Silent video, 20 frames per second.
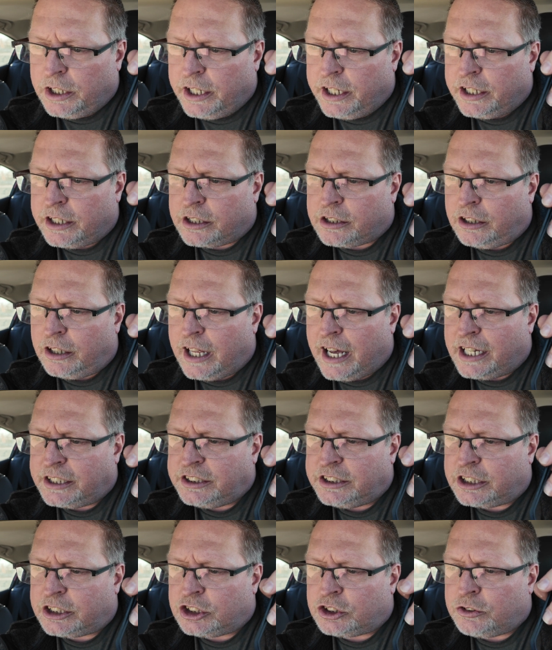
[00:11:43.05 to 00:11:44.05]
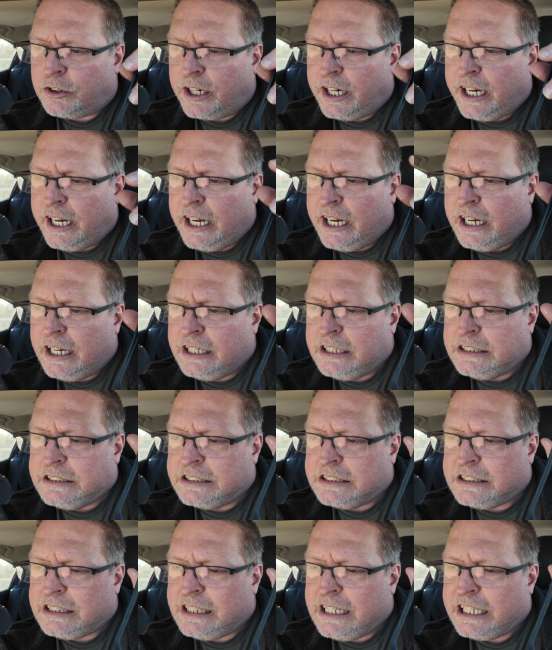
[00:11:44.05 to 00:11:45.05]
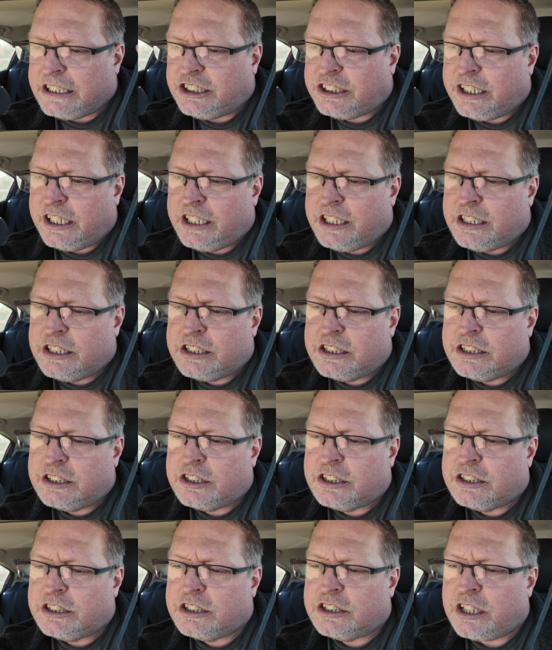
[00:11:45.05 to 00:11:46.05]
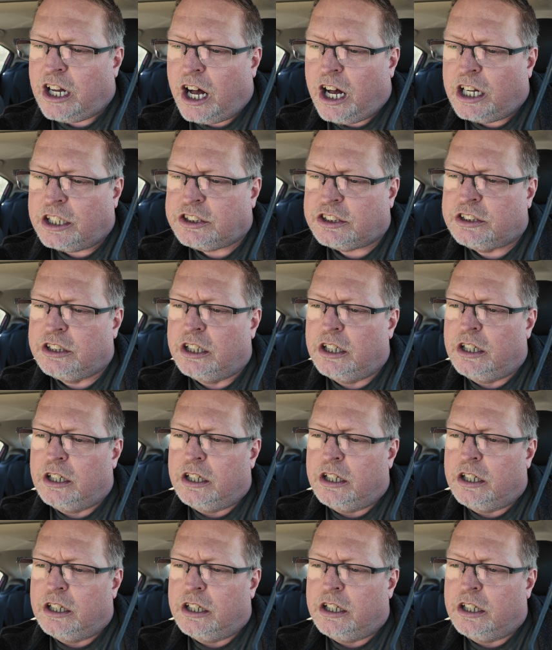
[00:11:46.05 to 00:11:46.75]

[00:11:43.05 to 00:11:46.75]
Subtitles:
in classic Tres Leches sauce,